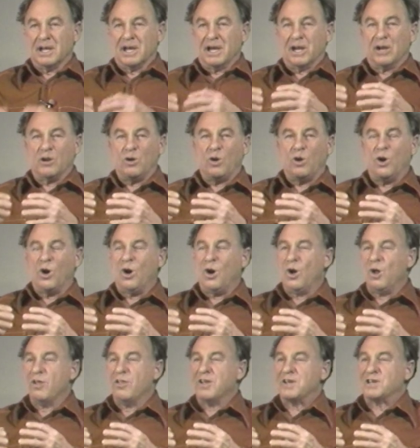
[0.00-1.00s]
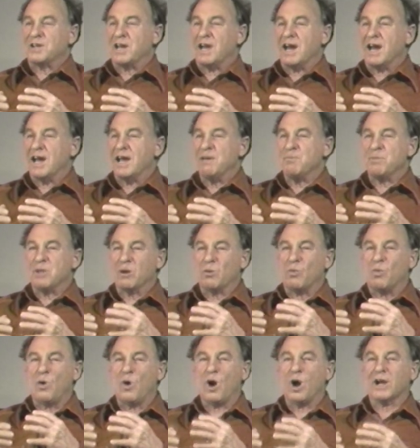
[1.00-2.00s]
And all the time they're
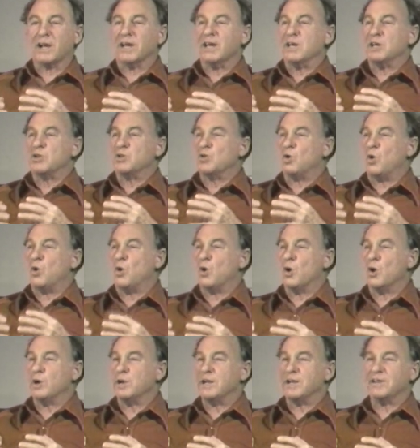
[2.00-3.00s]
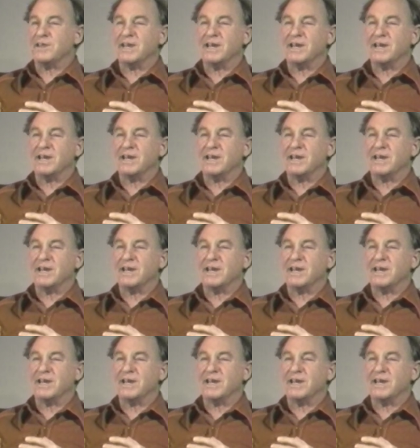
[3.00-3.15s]
walking toward it,